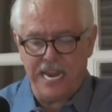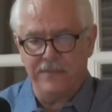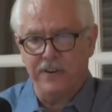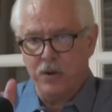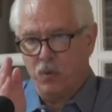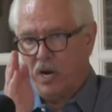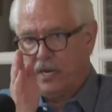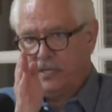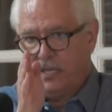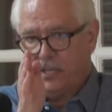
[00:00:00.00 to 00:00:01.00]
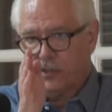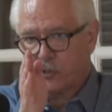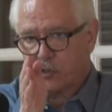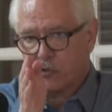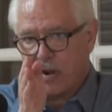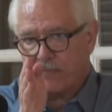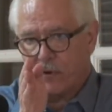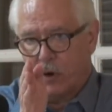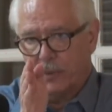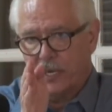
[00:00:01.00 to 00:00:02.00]
every one straight
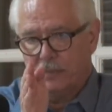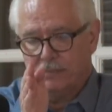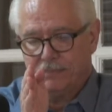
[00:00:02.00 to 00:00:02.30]
forward.